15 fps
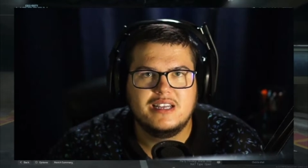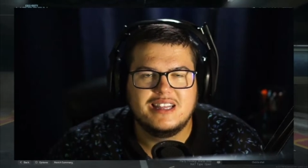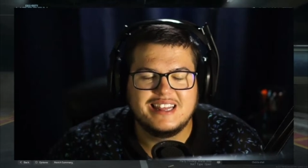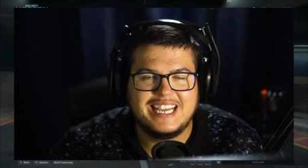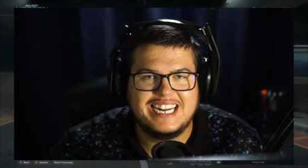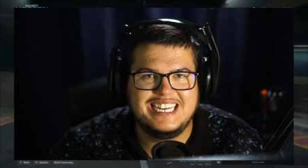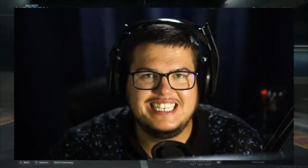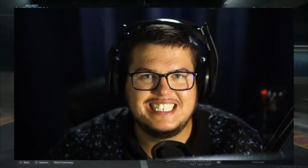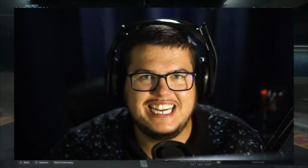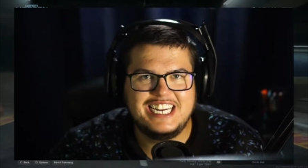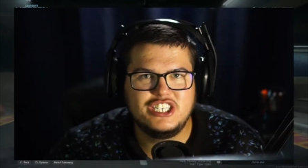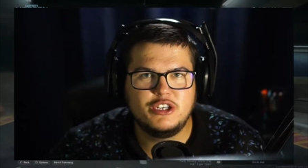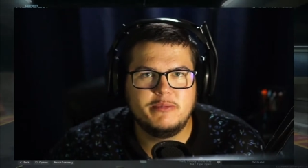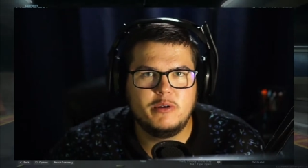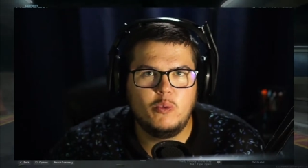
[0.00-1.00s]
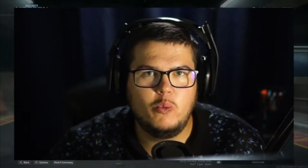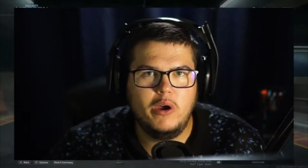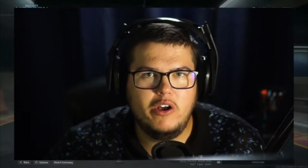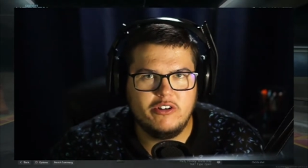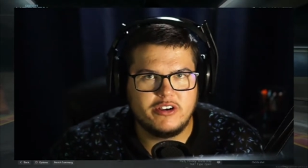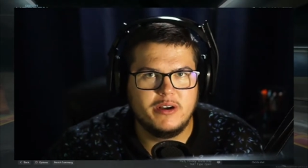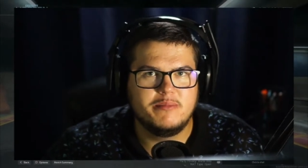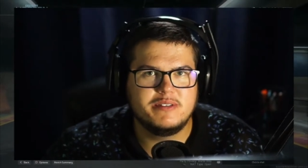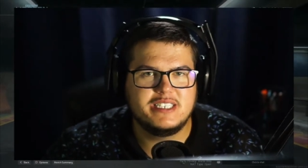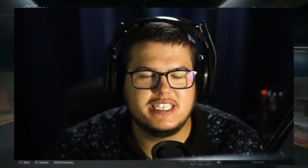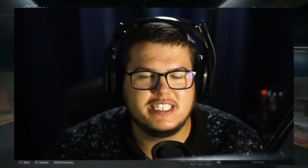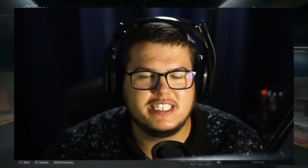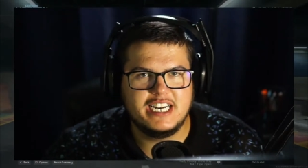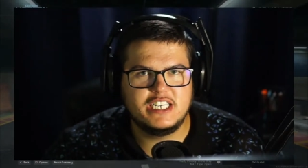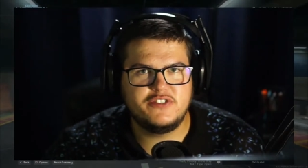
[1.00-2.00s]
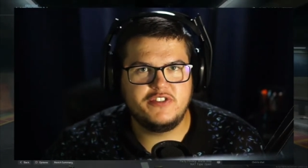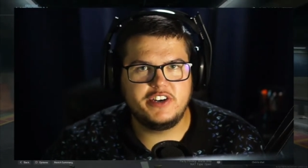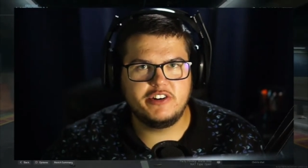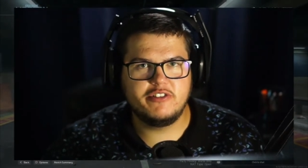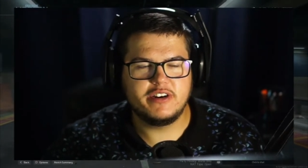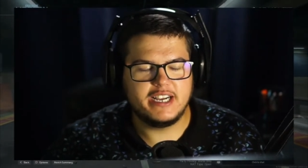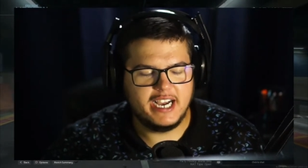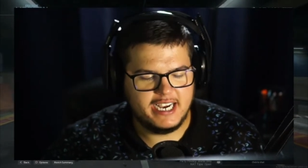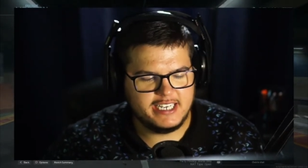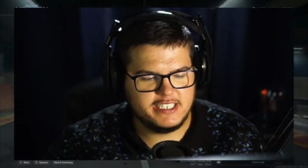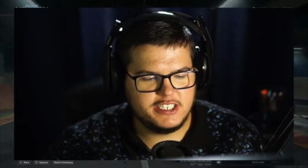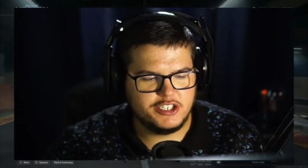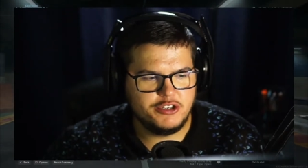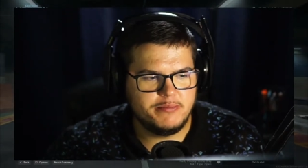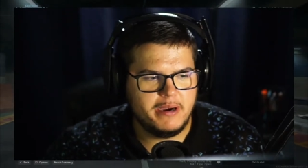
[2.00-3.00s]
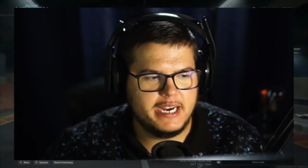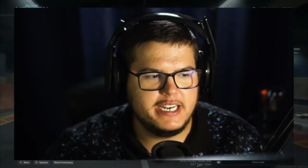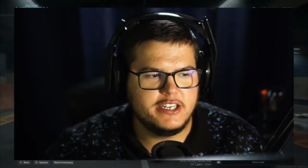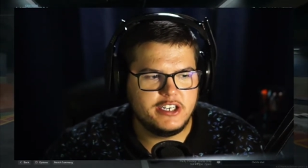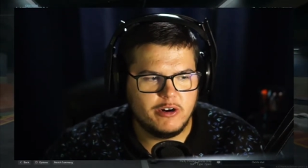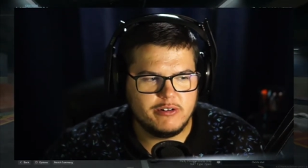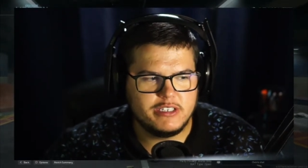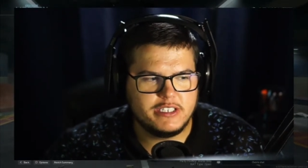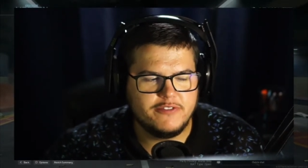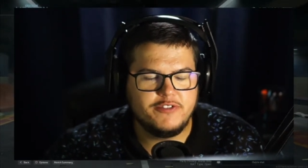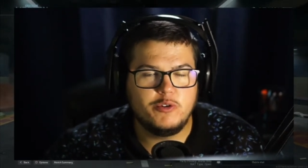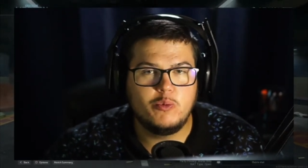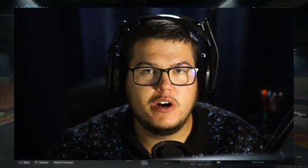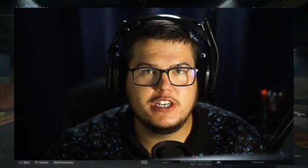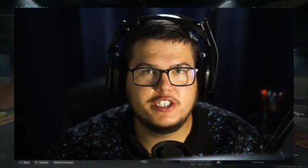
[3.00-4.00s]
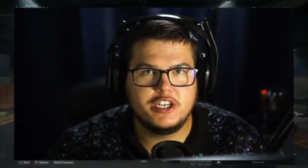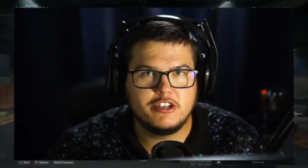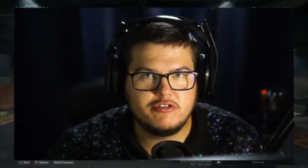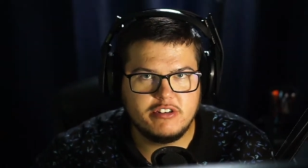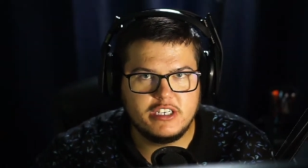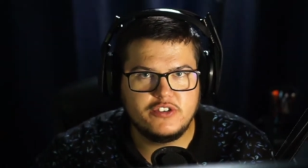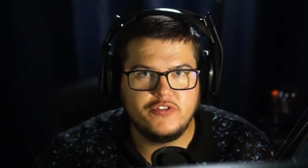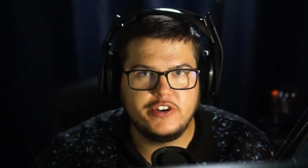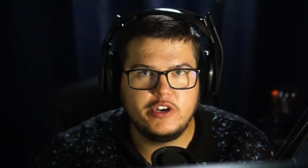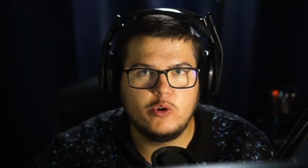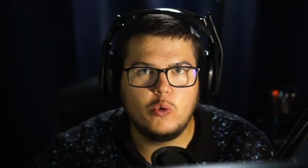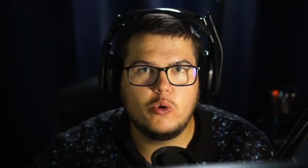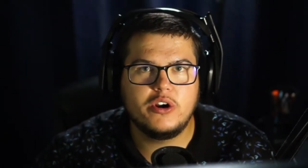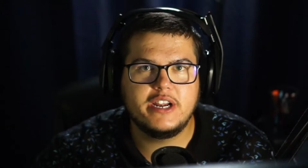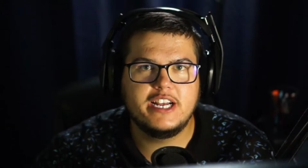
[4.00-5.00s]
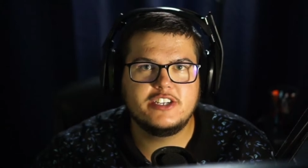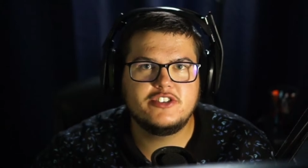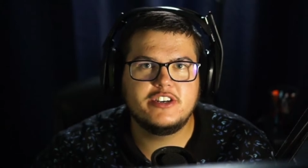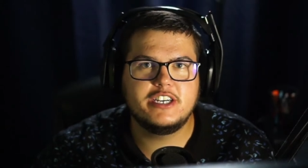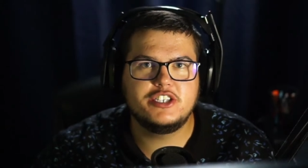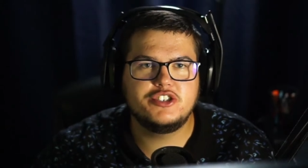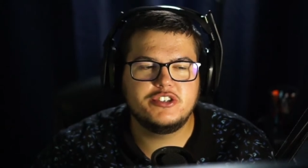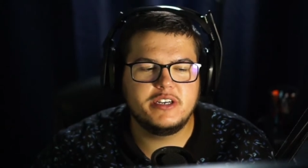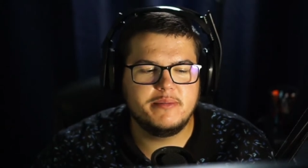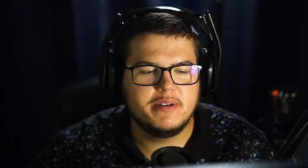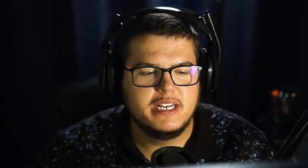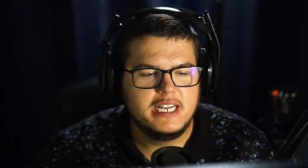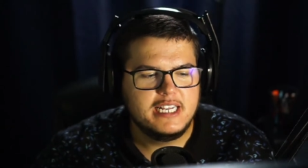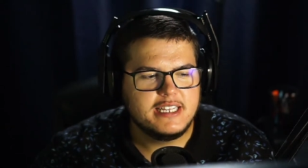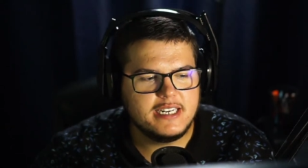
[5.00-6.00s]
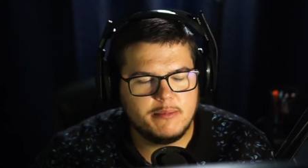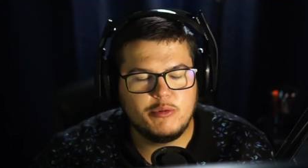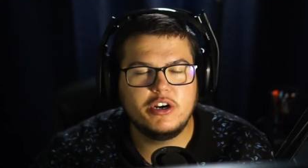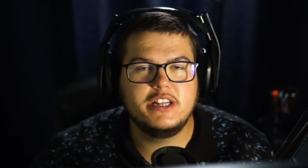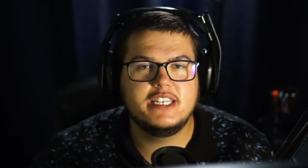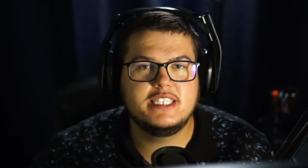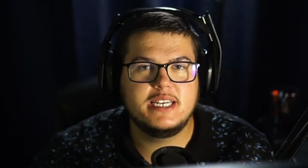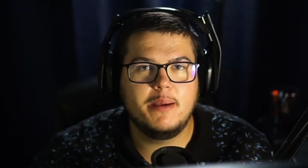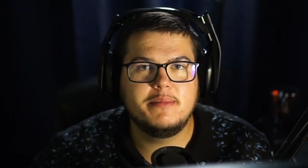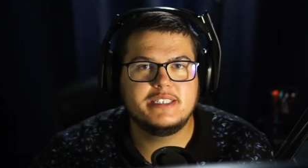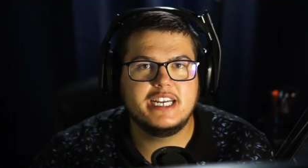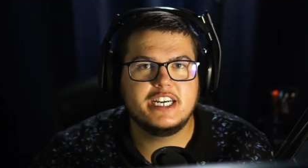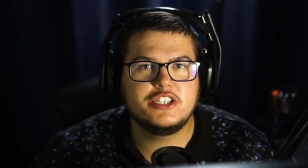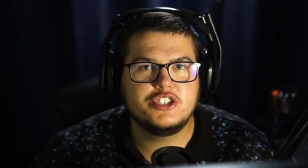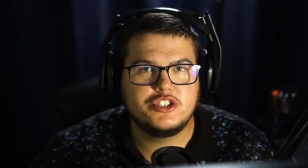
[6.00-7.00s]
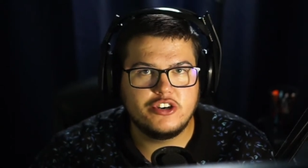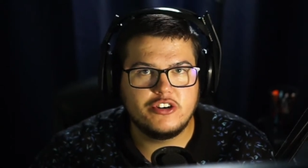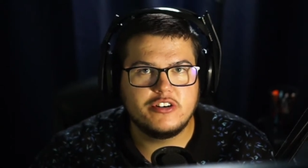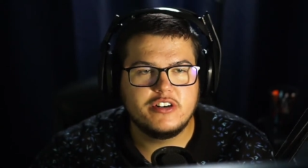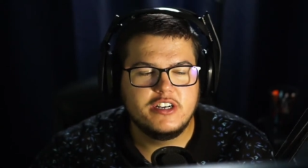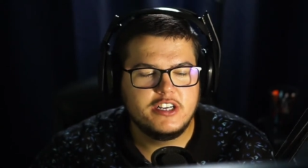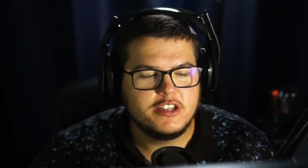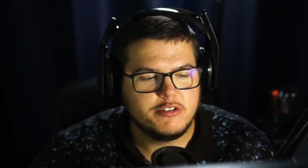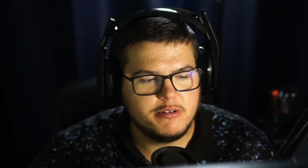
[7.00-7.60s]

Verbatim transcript: Ladies and gentlemen, welcome to today's video. Guys, you might notice if you watched yesterday's video or yesterday's stream that I'm wearing the same exact shirt.